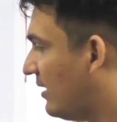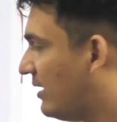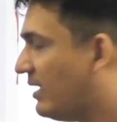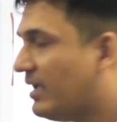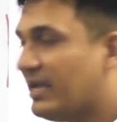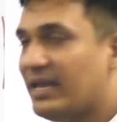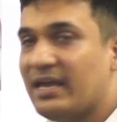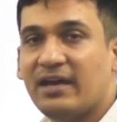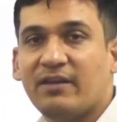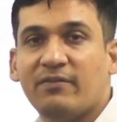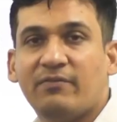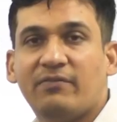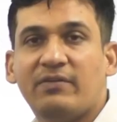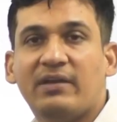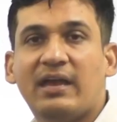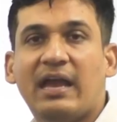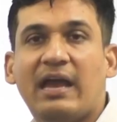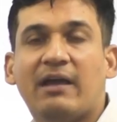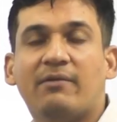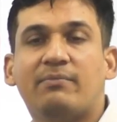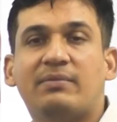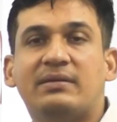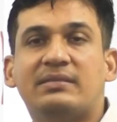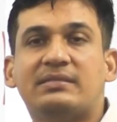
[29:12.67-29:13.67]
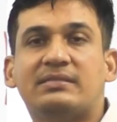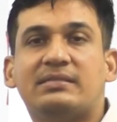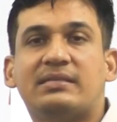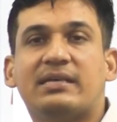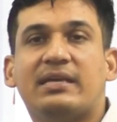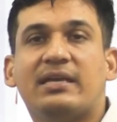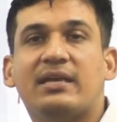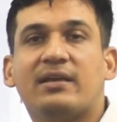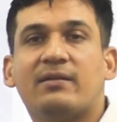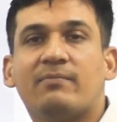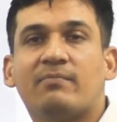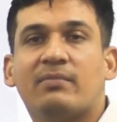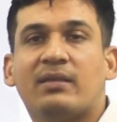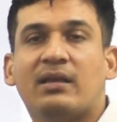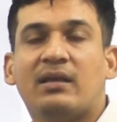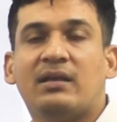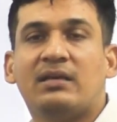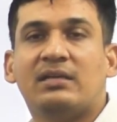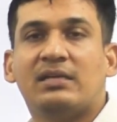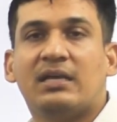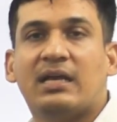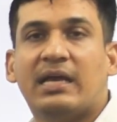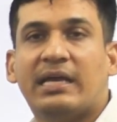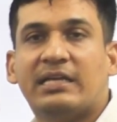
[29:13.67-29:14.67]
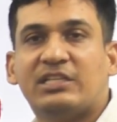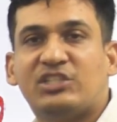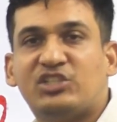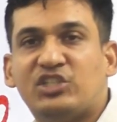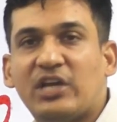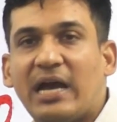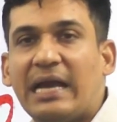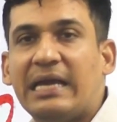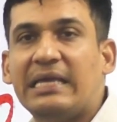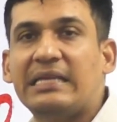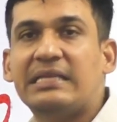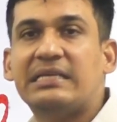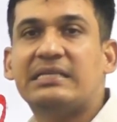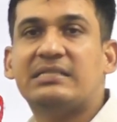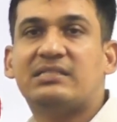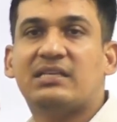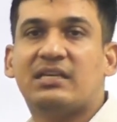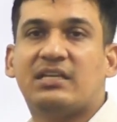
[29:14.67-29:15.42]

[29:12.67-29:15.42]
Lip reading: here we have been seeing Chinese